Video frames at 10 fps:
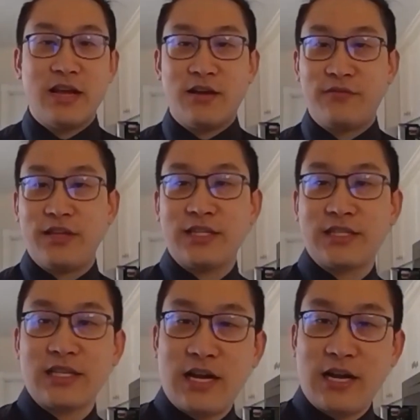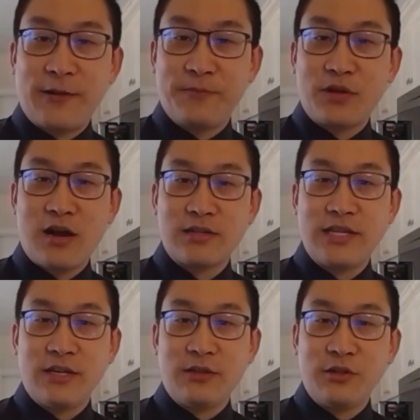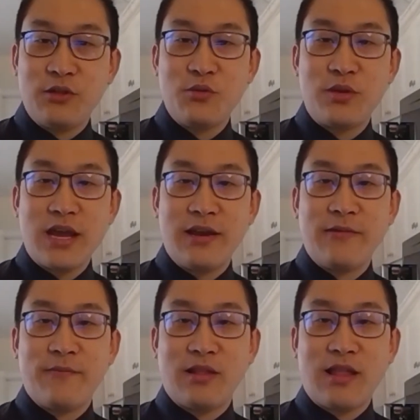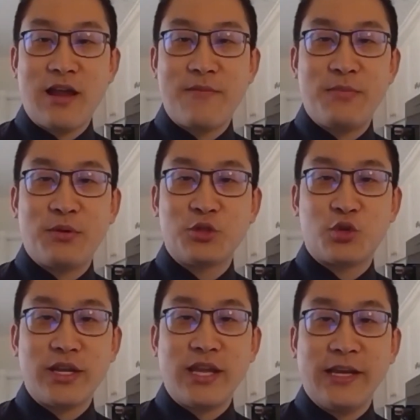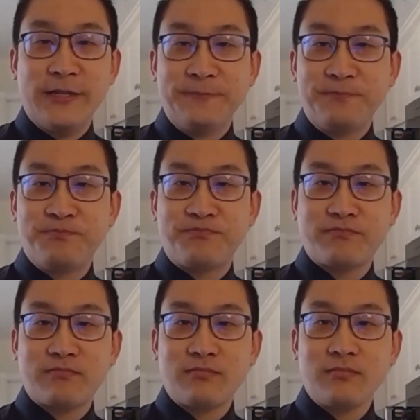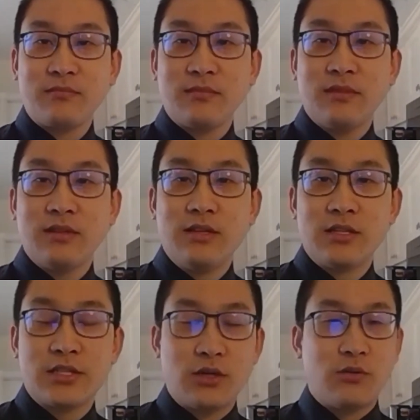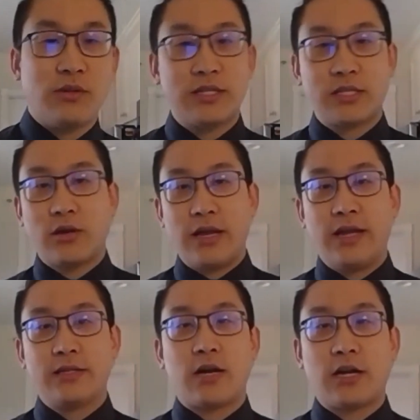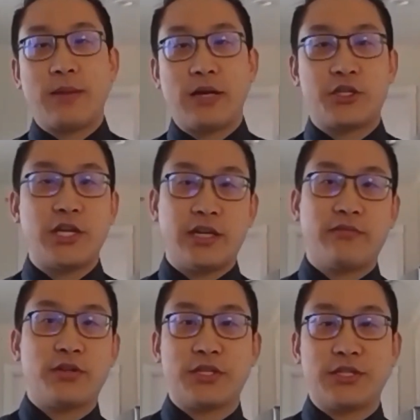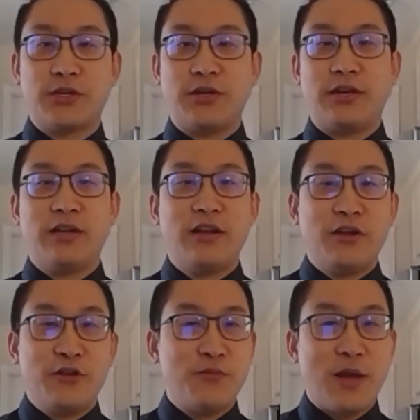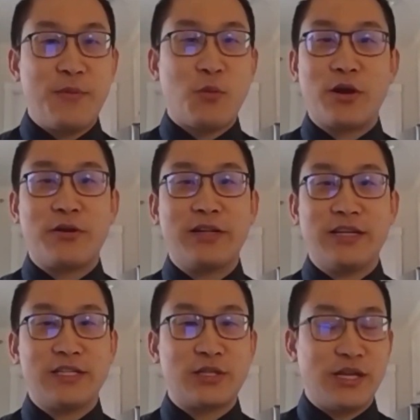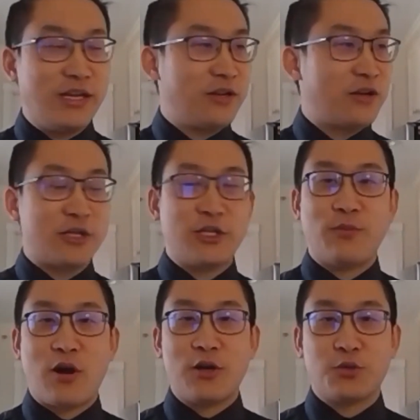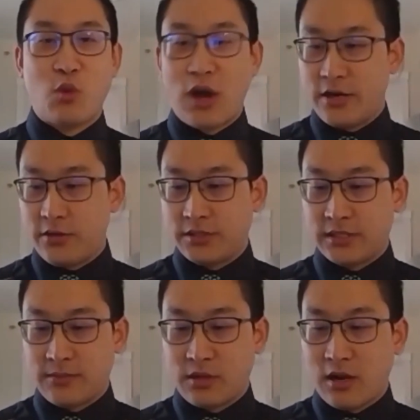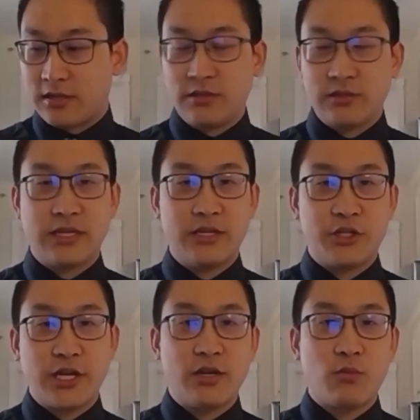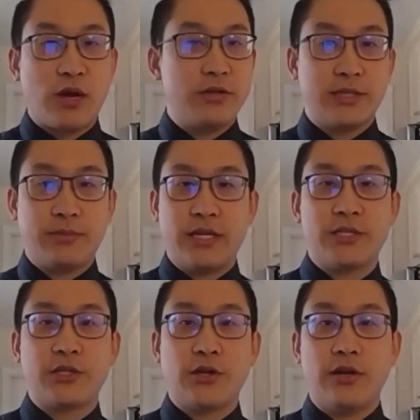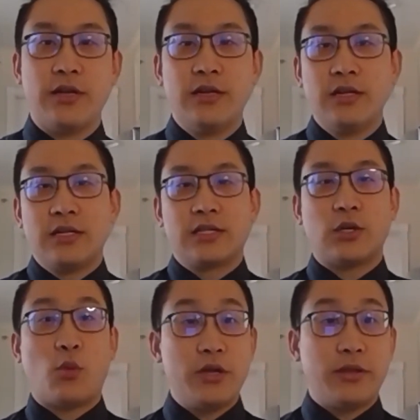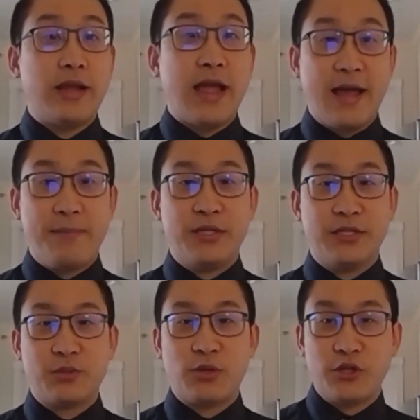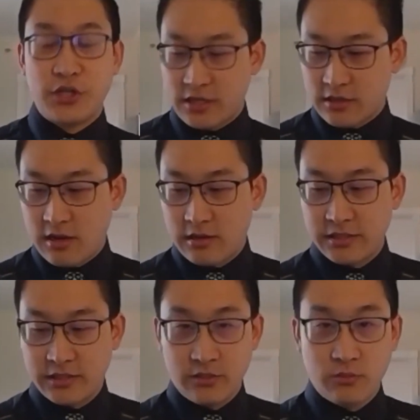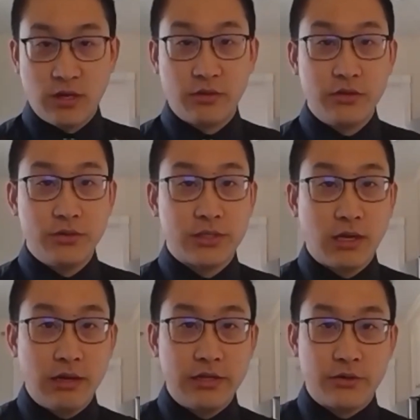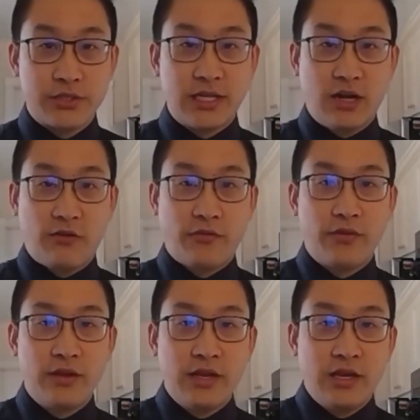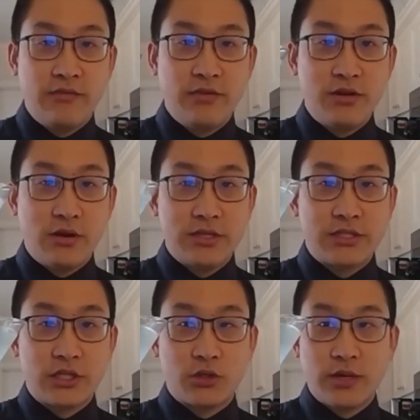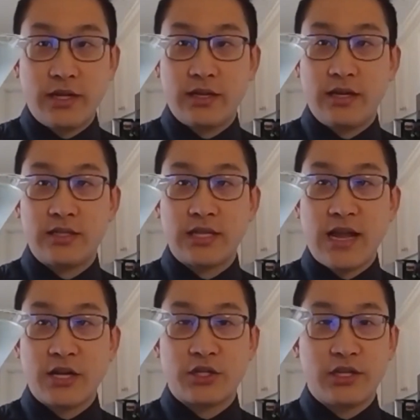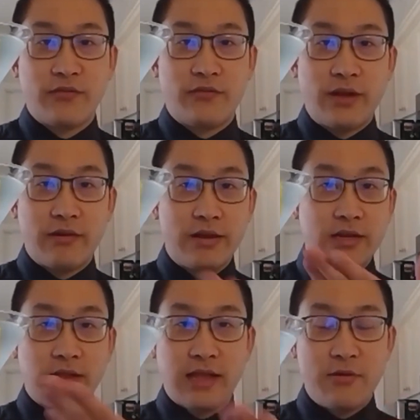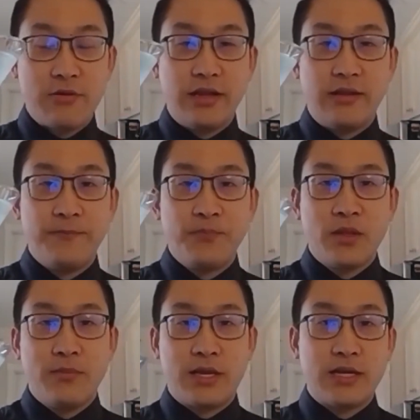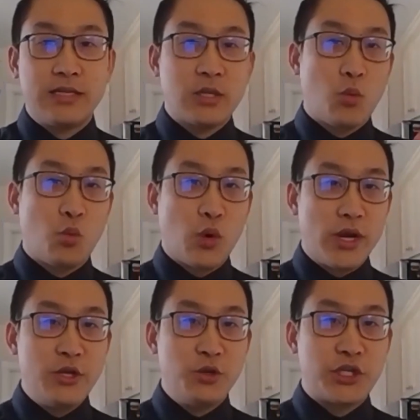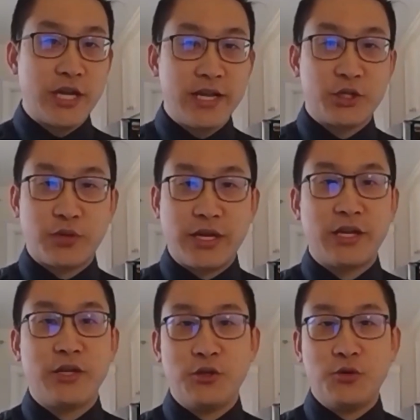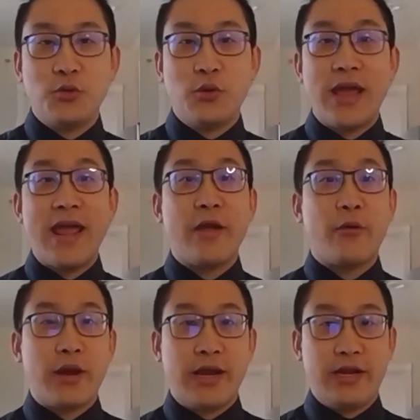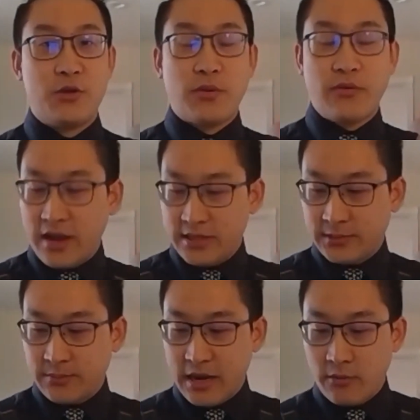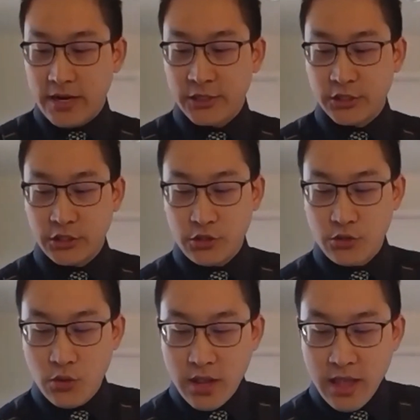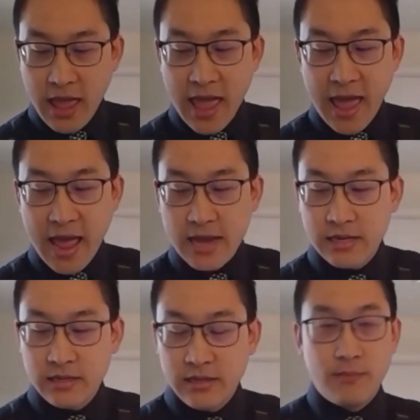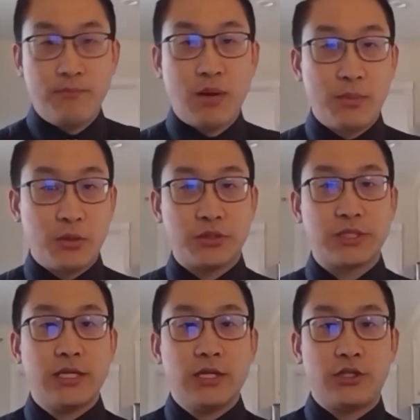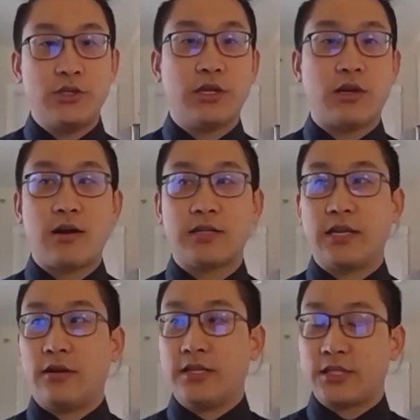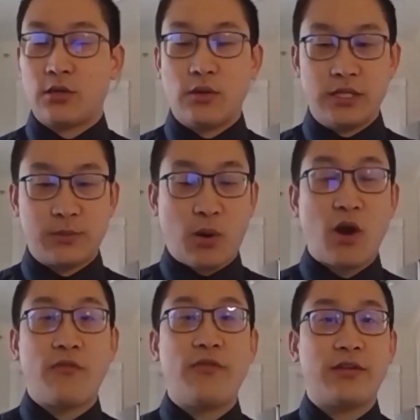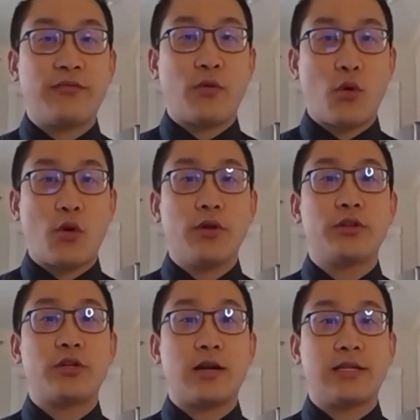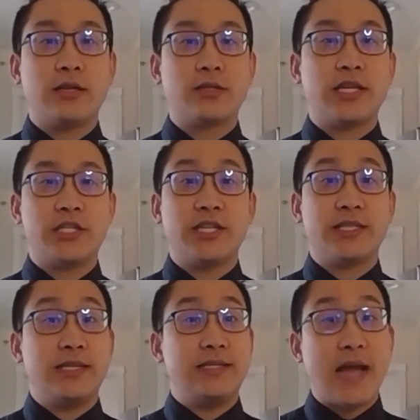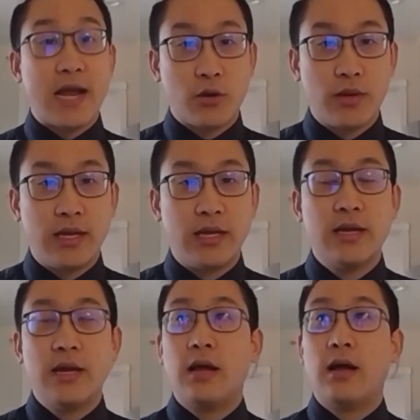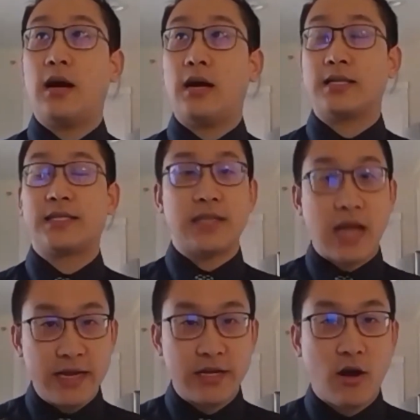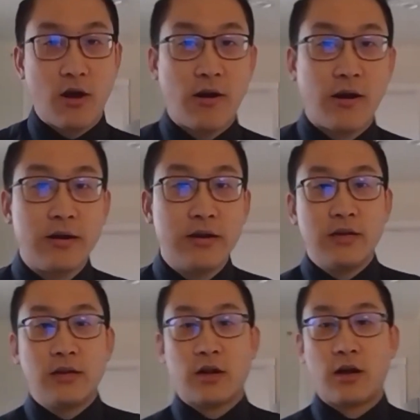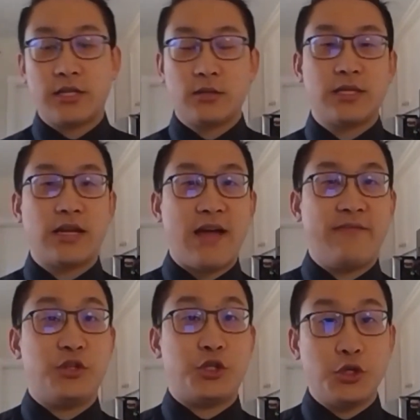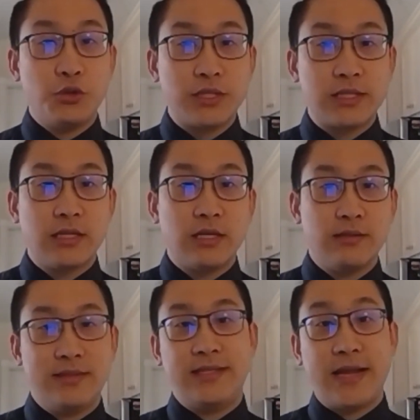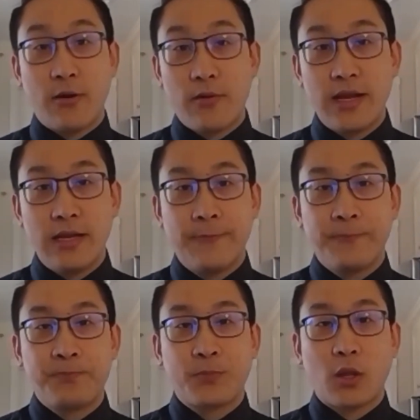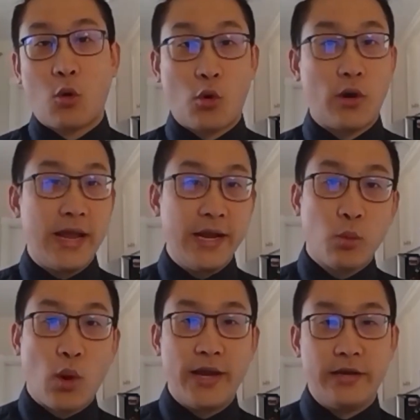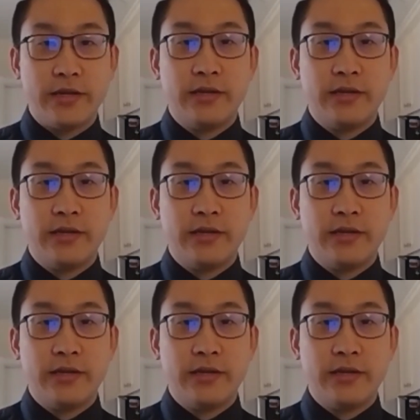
of this cocktail, you get a lot of people drinking it. So let's go ahead and talk about shaken versus stirred. You might be wondering this in cocktail bars. Why do some cocktails get shaken? Why do some get stirred? So what do you think happens when you shake a cocktail? Well, you saw it yourself. If you notice the drink, it's actually very cloudy because when you shake a drink, you aerate, you provide some aeration, you add bubbles to the cocktail. And so it's perfect for cocktails such as the daiquiri, sidecar, cocktails that have juice, dairy, or egg white.